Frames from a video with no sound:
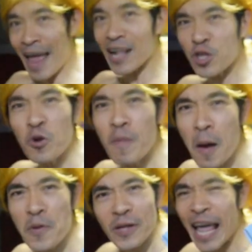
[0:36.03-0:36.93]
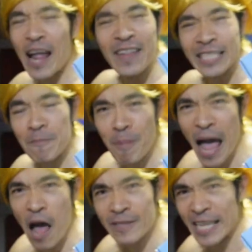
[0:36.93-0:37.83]
And do remember to get your next
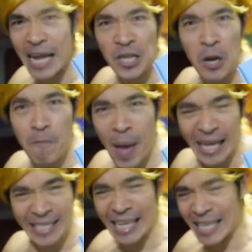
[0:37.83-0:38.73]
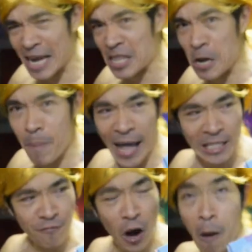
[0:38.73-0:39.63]
supply of sanitary pads and sanitary
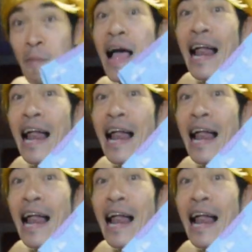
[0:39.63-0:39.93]
pants from